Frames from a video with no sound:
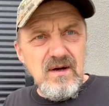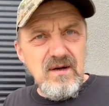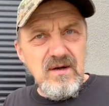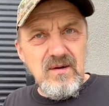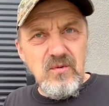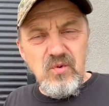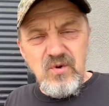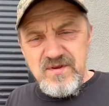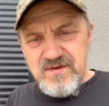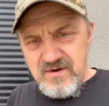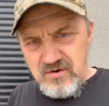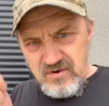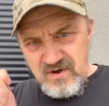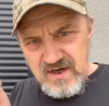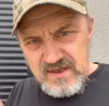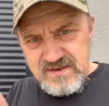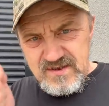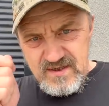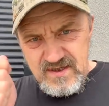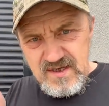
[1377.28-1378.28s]
with the
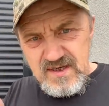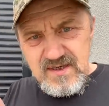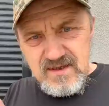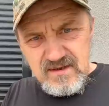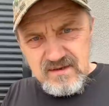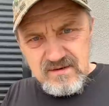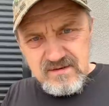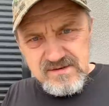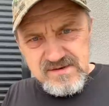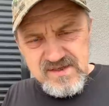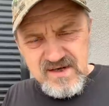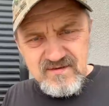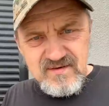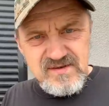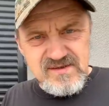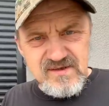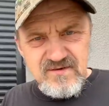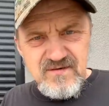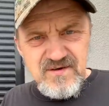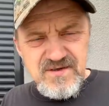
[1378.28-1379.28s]
red key
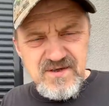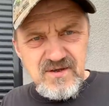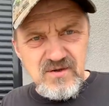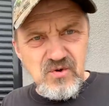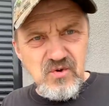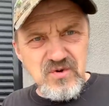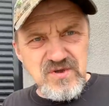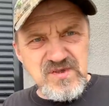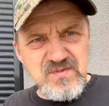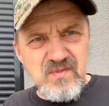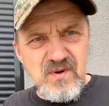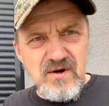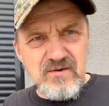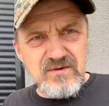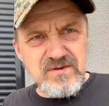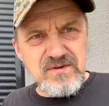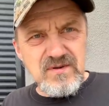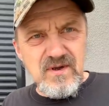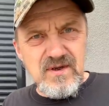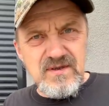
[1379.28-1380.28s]
717
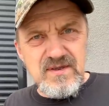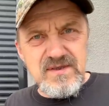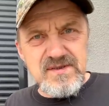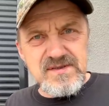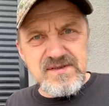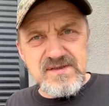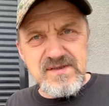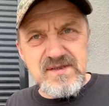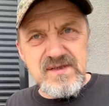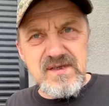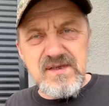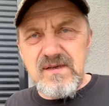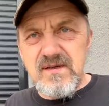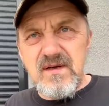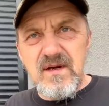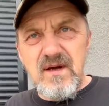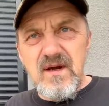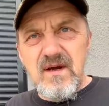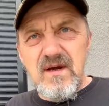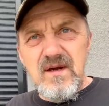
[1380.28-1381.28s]
horsepower so I didn't see
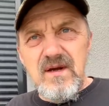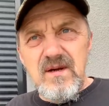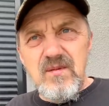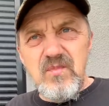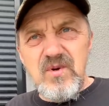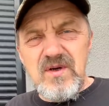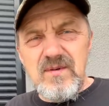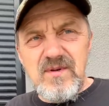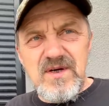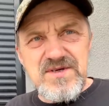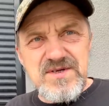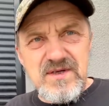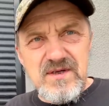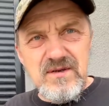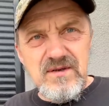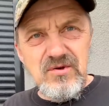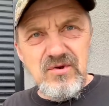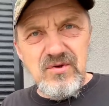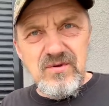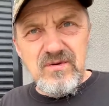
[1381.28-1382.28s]
pretty much
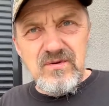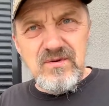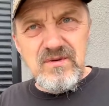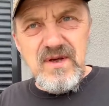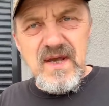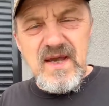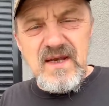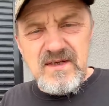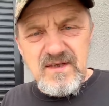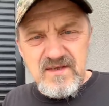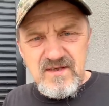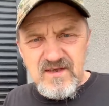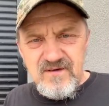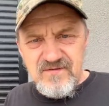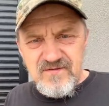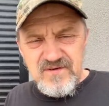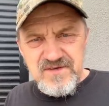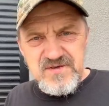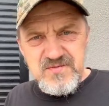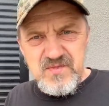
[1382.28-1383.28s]
any
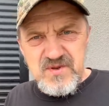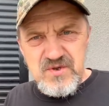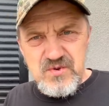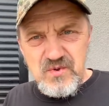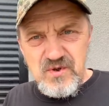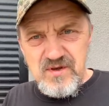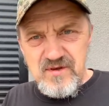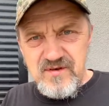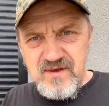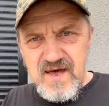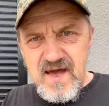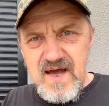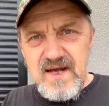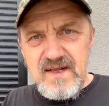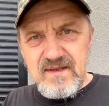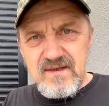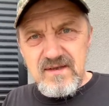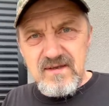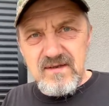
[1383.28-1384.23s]
difference between that